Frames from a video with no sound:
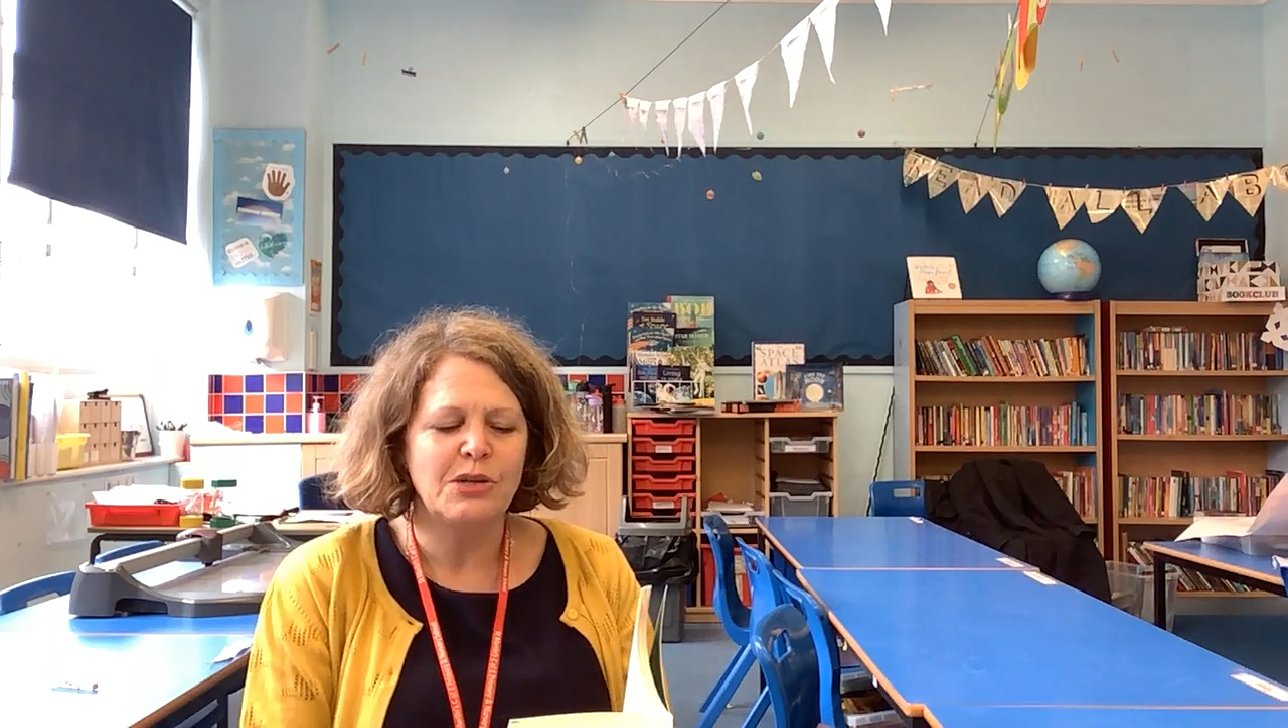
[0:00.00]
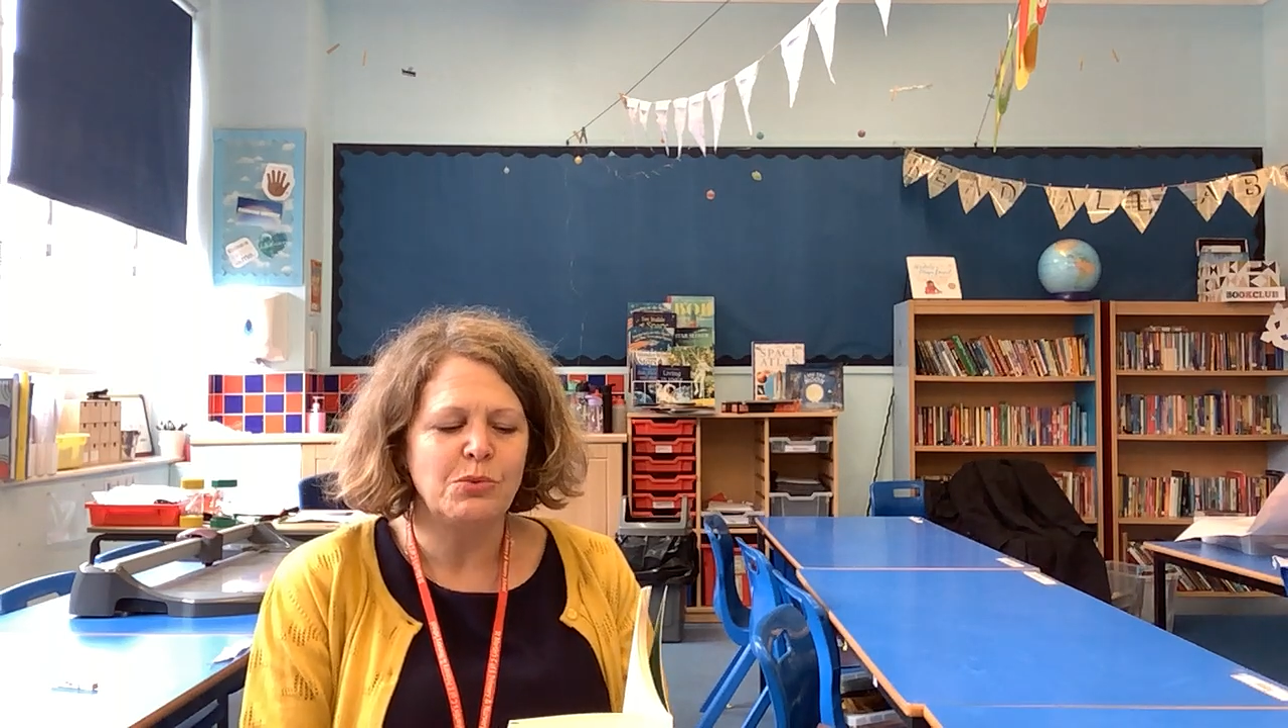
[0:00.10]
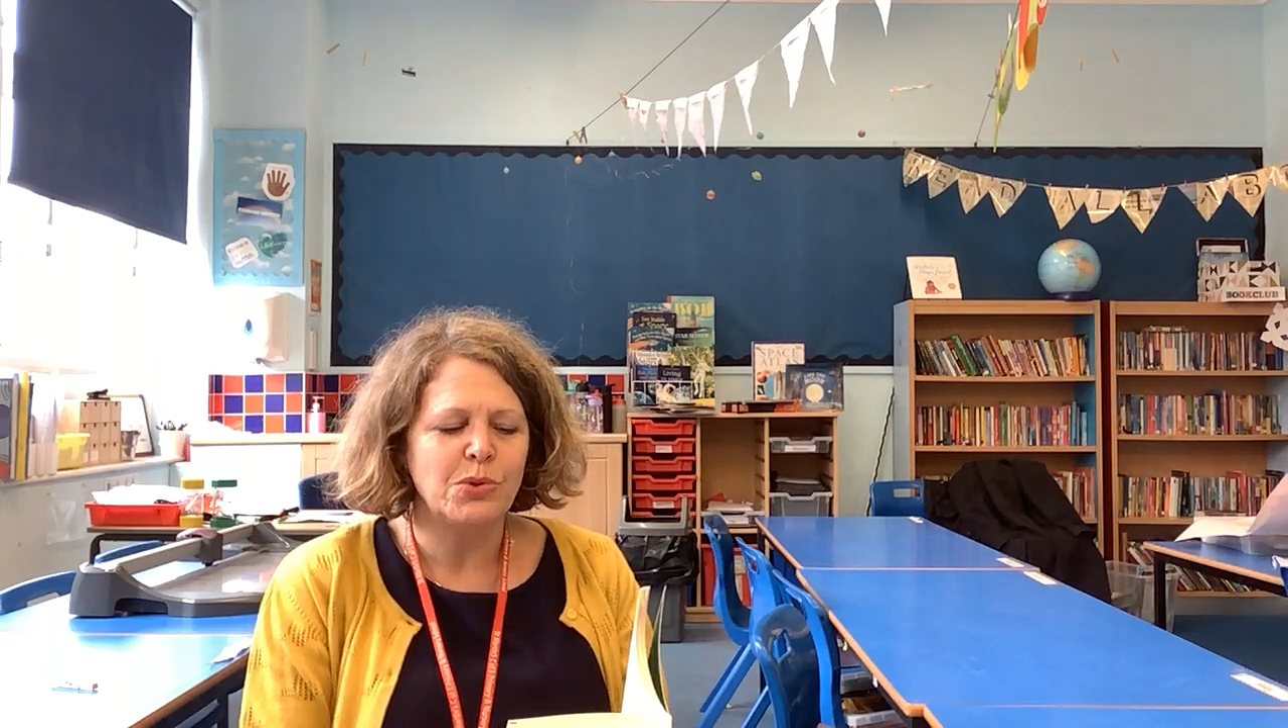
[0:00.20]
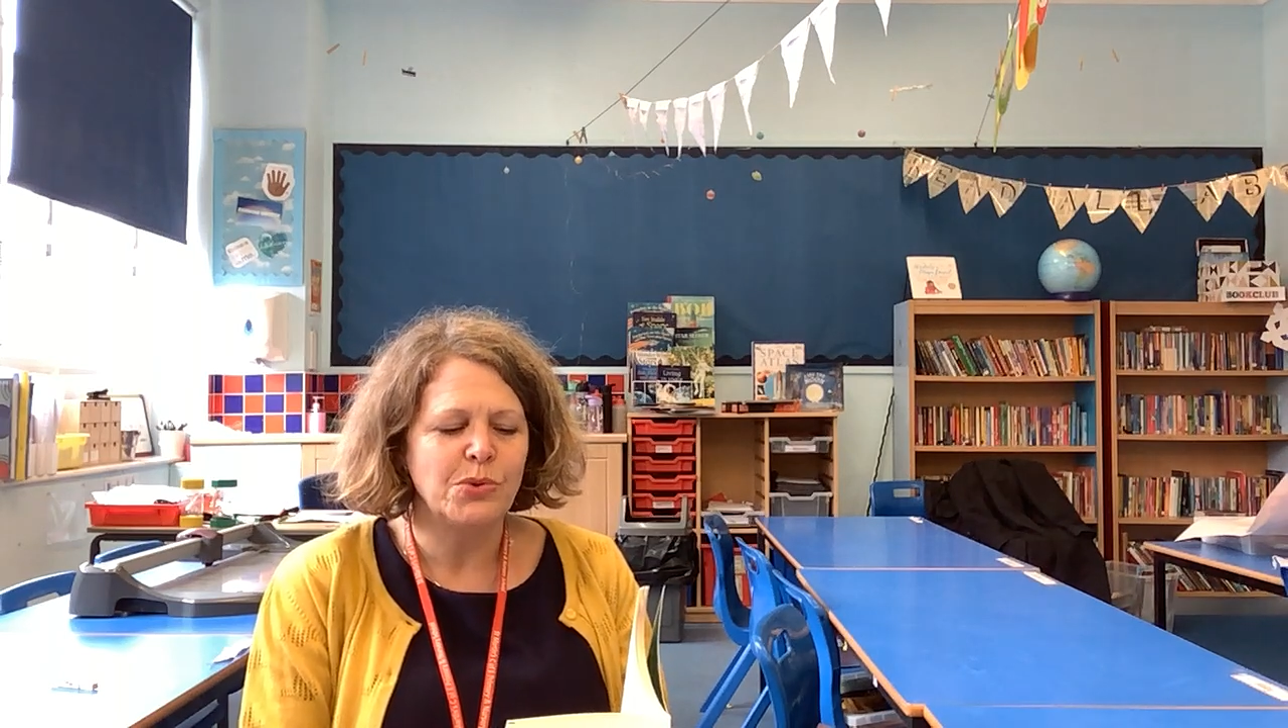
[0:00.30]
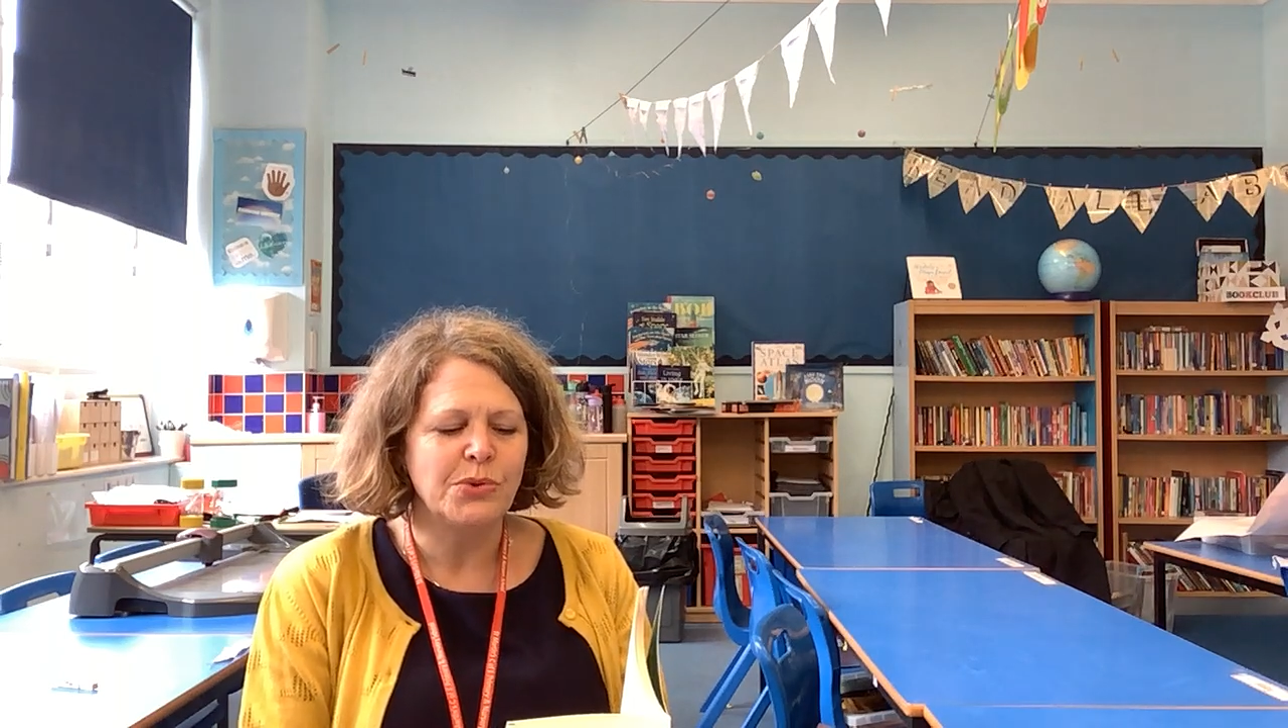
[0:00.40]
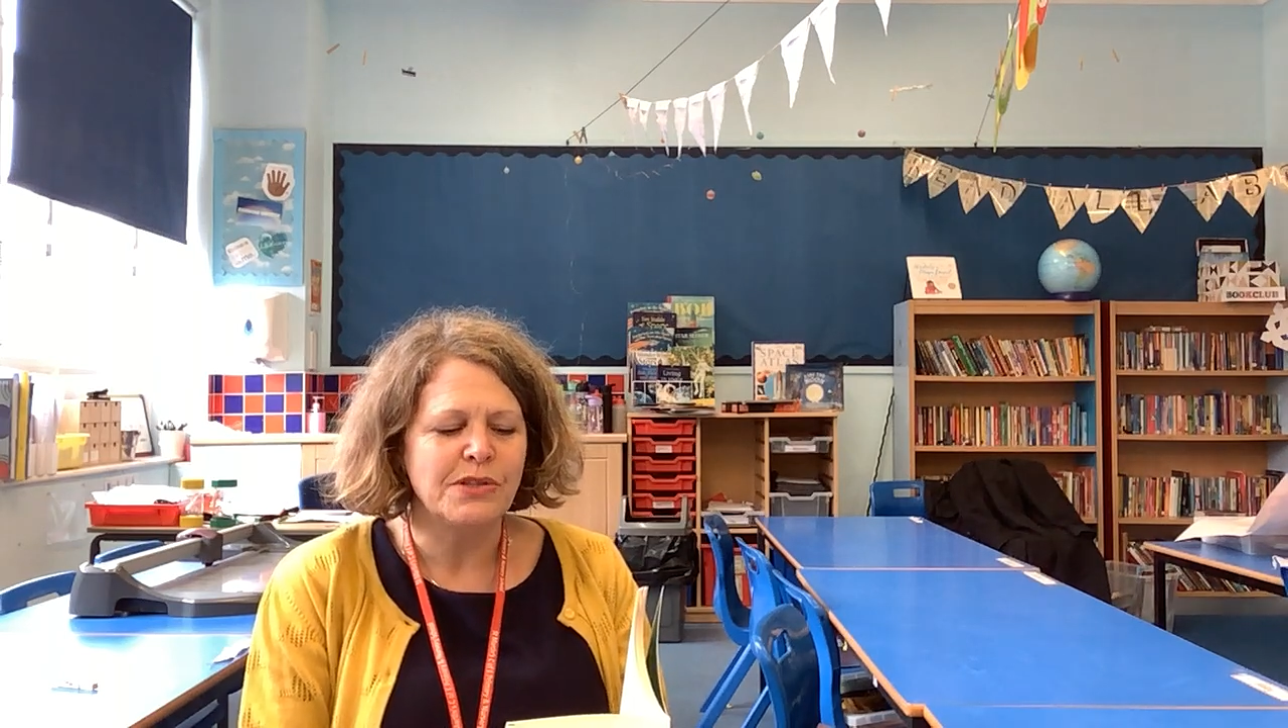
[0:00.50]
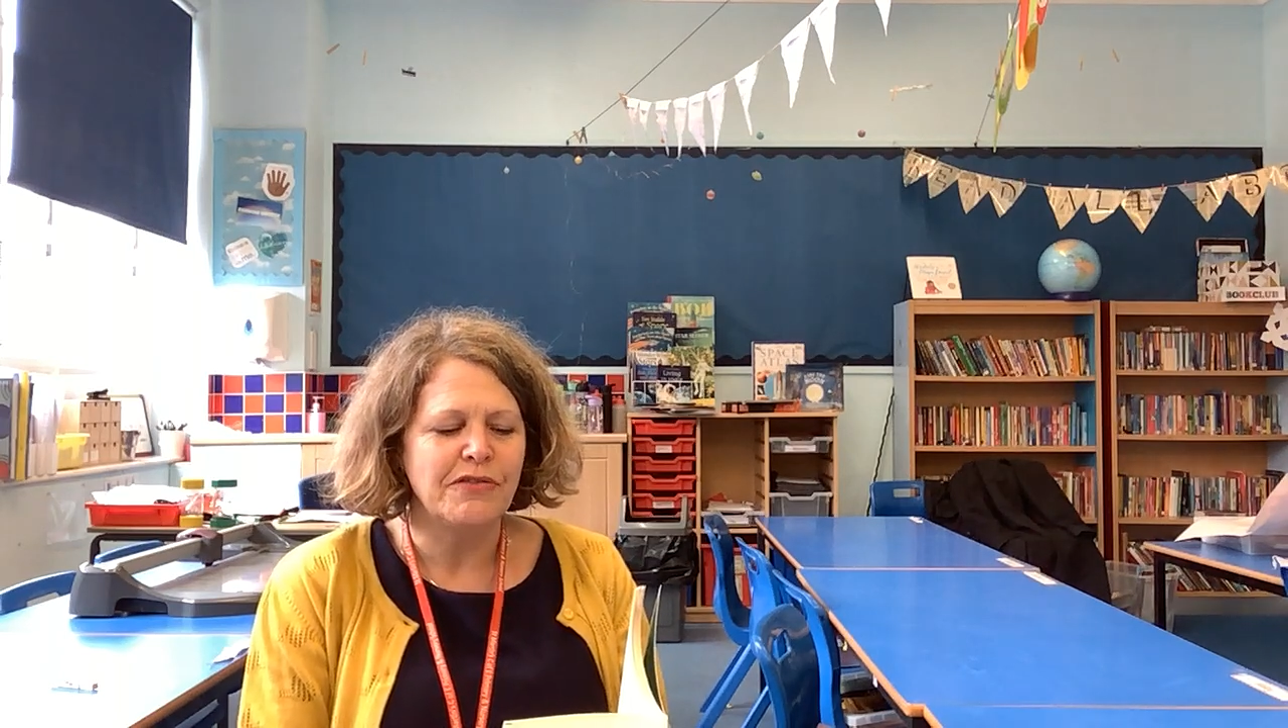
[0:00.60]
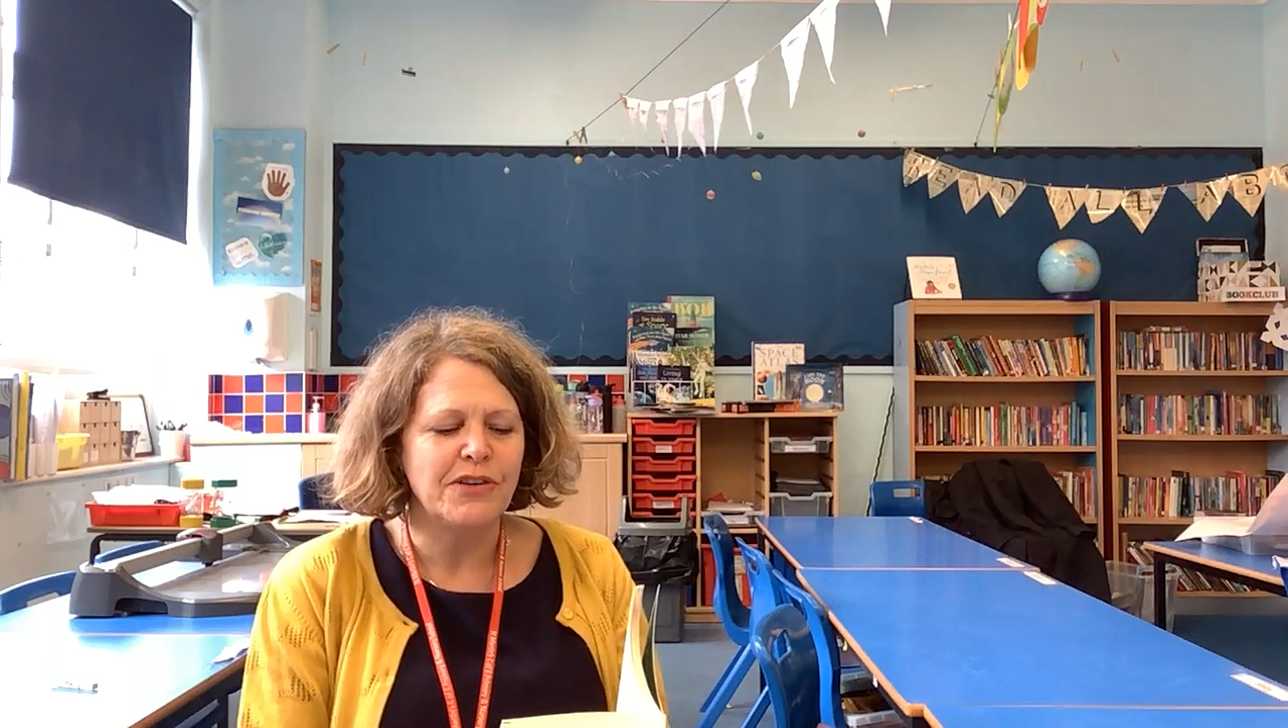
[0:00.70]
walls are